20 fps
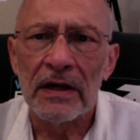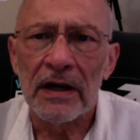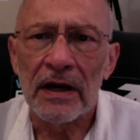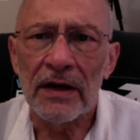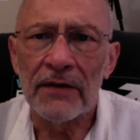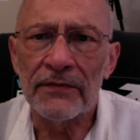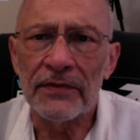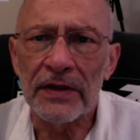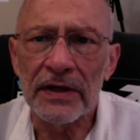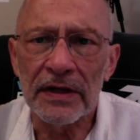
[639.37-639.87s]

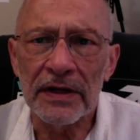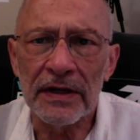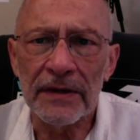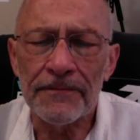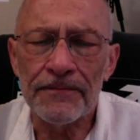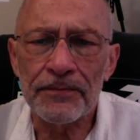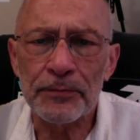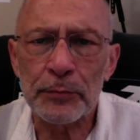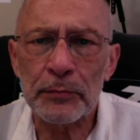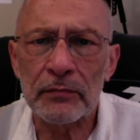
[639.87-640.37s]
of the
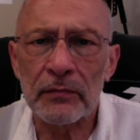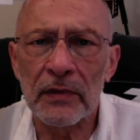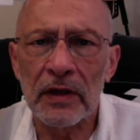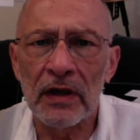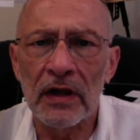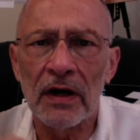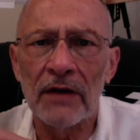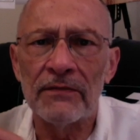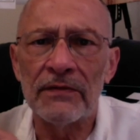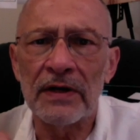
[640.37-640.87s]

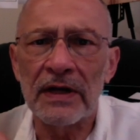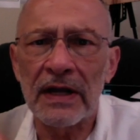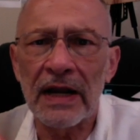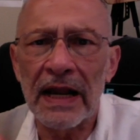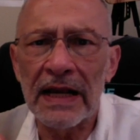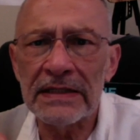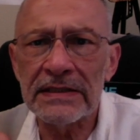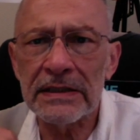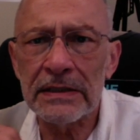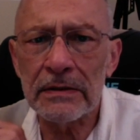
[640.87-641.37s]

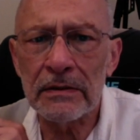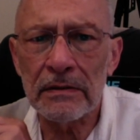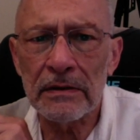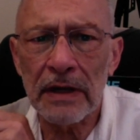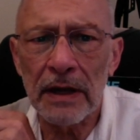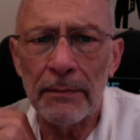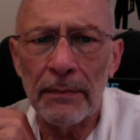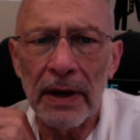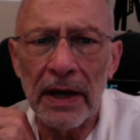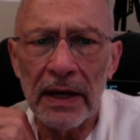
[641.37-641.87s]
classical
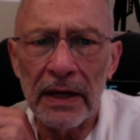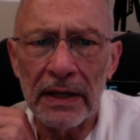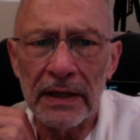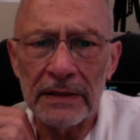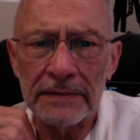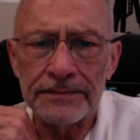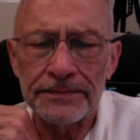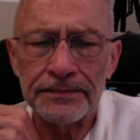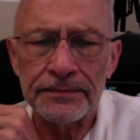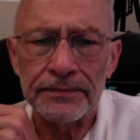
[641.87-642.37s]
Kabbalah.